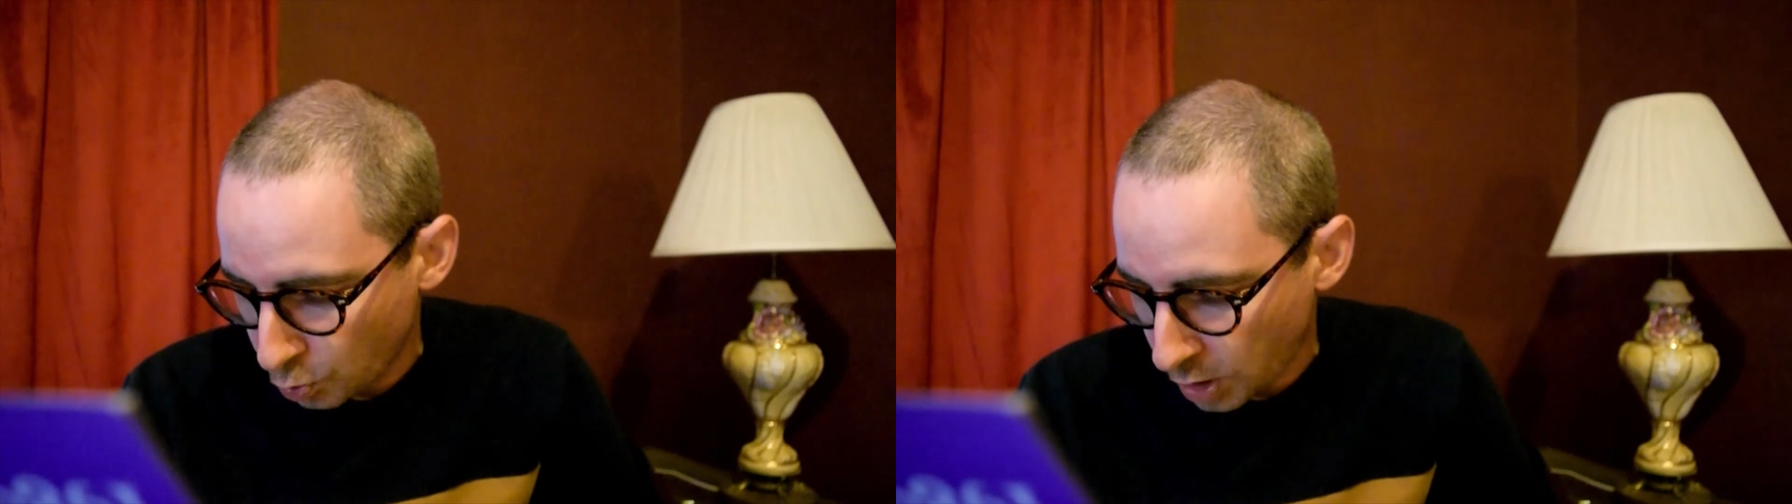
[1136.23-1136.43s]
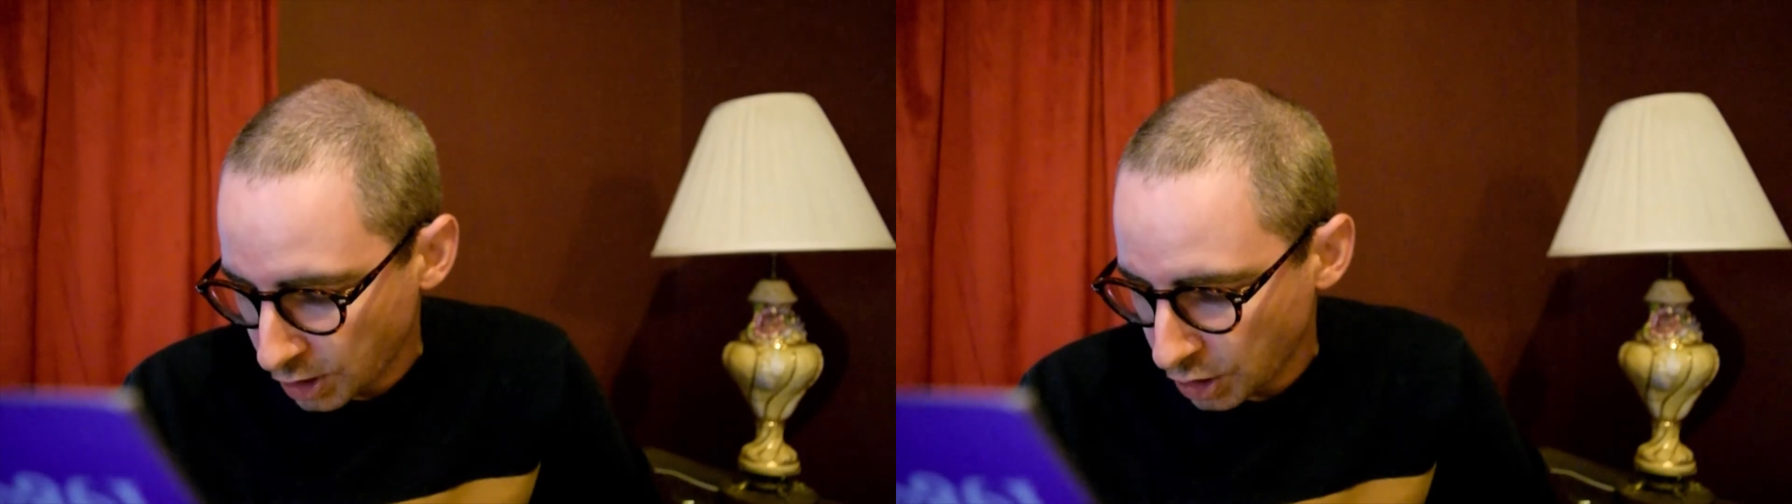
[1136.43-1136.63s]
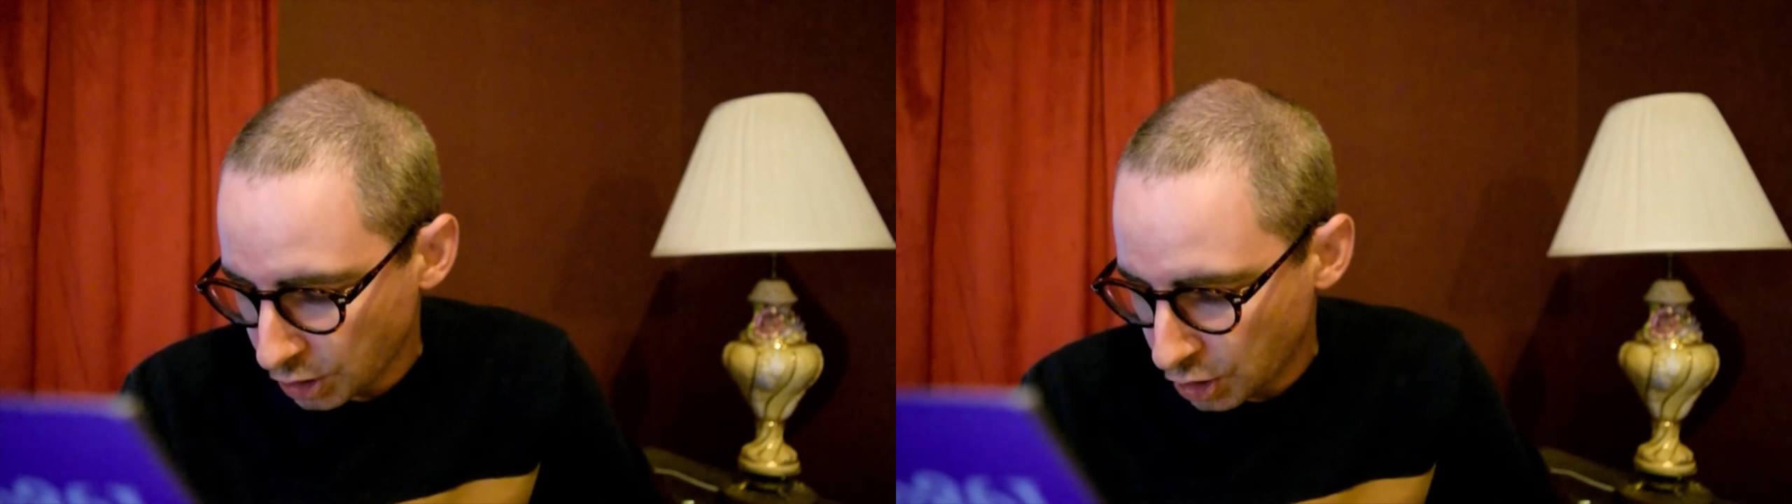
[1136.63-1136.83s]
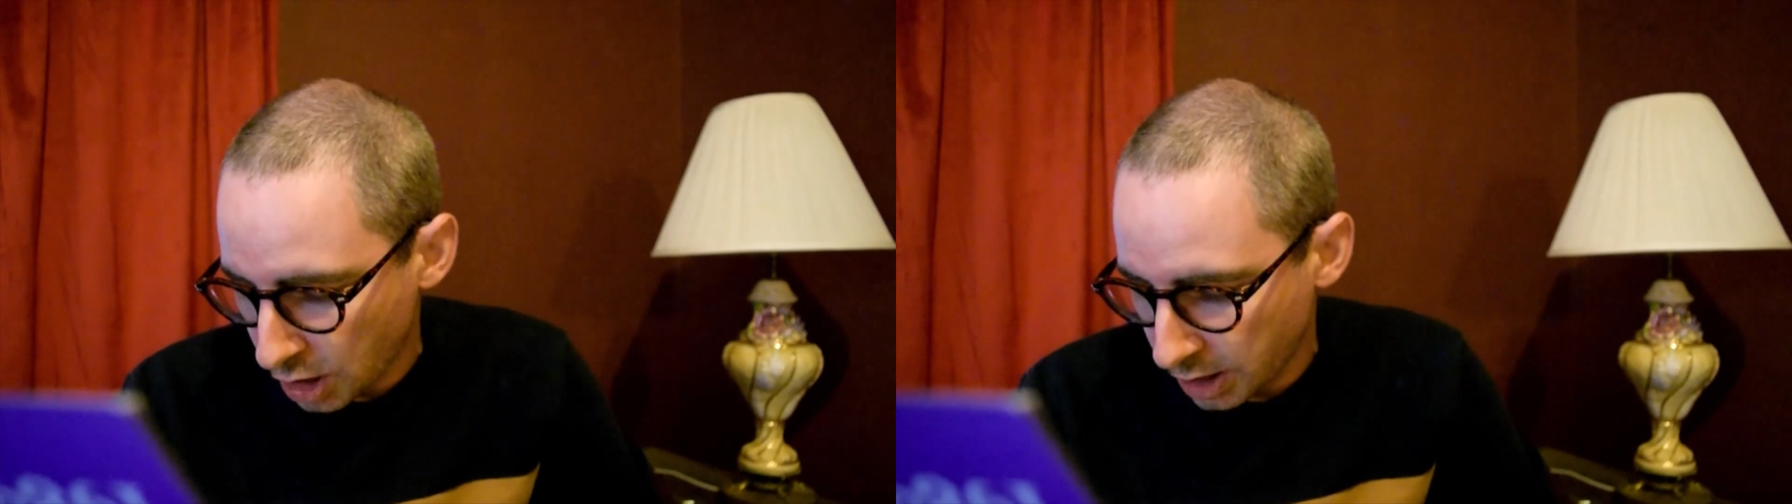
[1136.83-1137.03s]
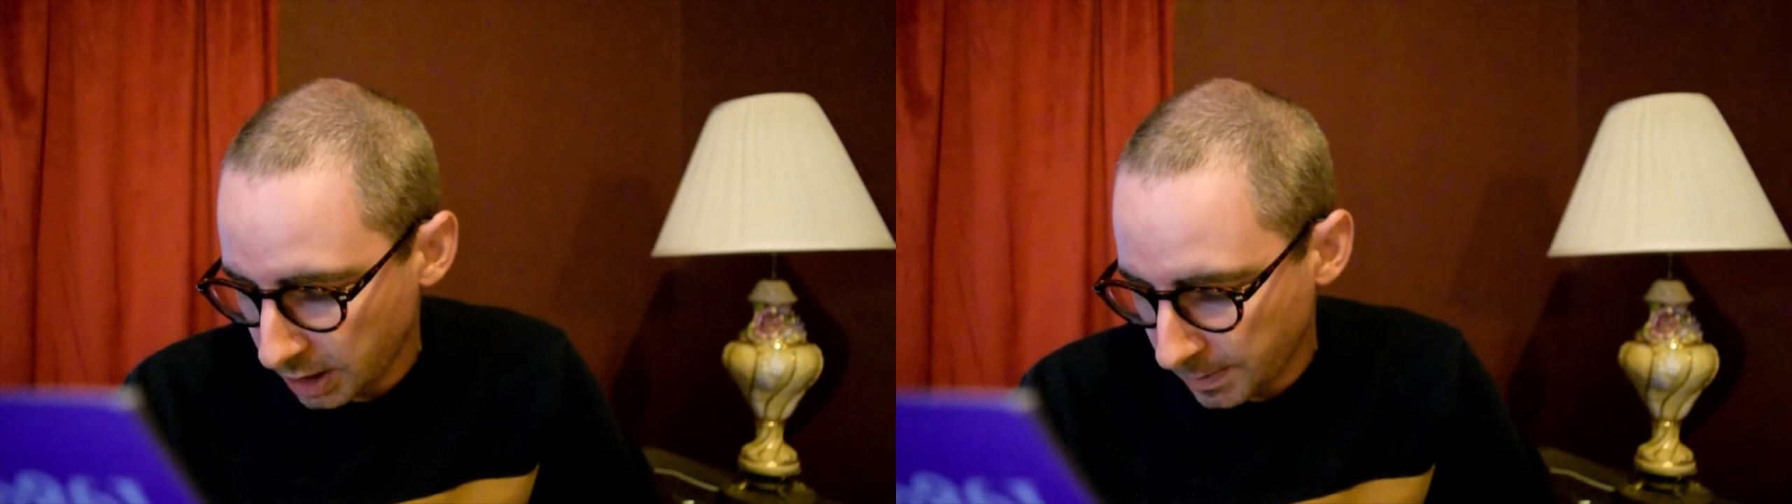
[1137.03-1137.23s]
Rosh
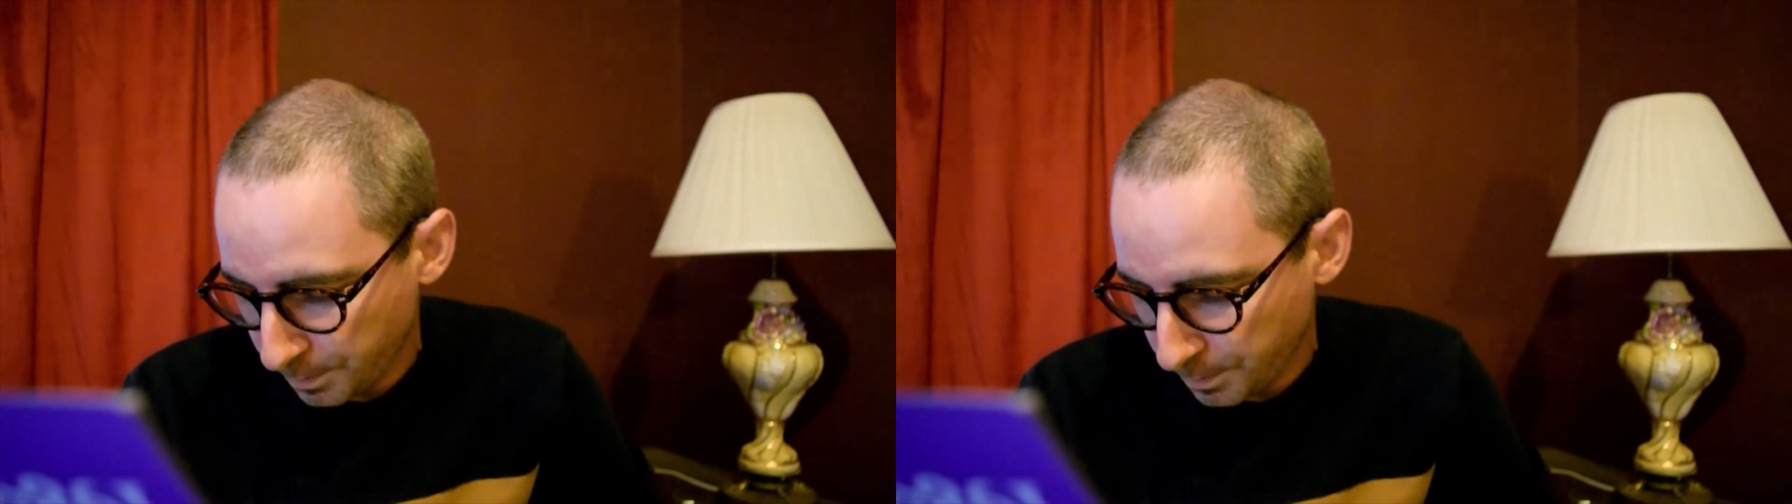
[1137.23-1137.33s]
Hashanah.